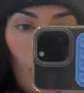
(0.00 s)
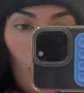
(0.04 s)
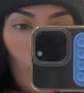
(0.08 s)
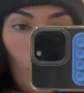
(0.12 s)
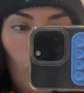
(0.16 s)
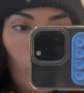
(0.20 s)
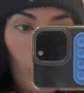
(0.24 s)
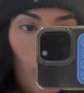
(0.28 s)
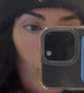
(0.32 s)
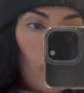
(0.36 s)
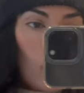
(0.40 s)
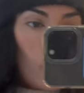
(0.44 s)
so
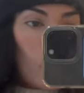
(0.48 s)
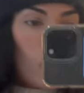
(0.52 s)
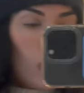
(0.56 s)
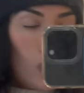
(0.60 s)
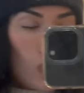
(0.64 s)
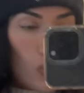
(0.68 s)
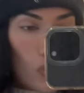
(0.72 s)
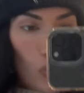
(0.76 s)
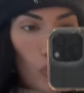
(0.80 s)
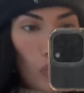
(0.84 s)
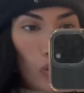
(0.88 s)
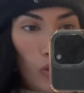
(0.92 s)
much. They're
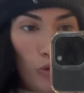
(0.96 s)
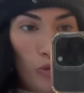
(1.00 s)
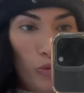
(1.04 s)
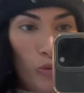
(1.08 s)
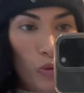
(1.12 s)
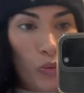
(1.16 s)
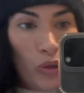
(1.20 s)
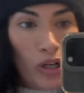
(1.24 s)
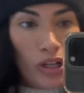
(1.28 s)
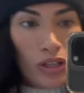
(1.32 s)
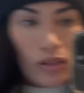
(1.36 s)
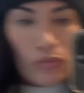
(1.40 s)
so cute. I've
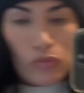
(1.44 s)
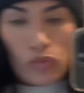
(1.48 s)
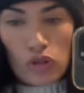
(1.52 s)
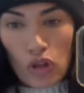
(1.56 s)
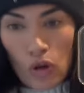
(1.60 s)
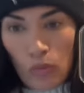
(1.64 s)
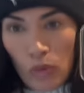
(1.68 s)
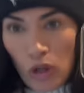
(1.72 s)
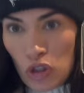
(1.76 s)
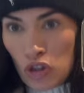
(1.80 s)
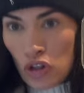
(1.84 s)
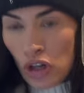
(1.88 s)
been wearing them so
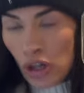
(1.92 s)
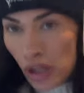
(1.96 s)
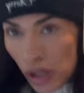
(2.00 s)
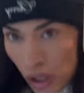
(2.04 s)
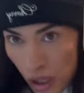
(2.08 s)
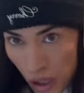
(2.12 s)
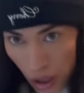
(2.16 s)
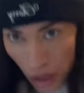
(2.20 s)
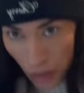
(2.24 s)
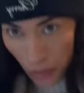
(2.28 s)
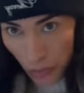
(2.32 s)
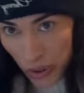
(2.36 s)
much.
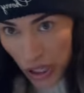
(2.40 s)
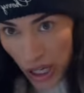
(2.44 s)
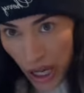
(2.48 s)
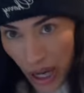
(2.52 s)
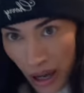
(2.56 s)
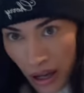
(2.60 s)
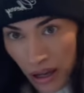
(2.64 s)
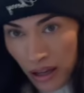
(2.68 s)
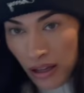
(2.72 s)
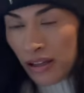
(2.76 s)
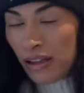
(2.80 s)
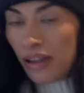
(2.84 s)
But yeah,
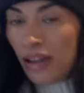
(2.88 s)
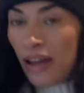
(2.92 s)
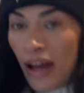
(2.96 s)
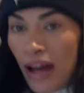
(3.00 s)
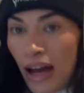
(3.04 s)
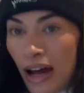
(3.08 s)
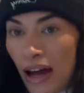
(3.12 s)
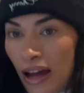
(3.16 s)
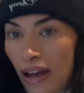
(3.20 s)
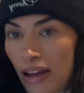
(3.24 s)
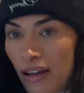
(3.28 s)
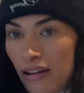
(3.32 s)

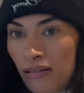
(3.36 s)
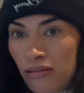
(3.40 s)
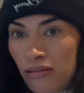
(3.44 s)
hat.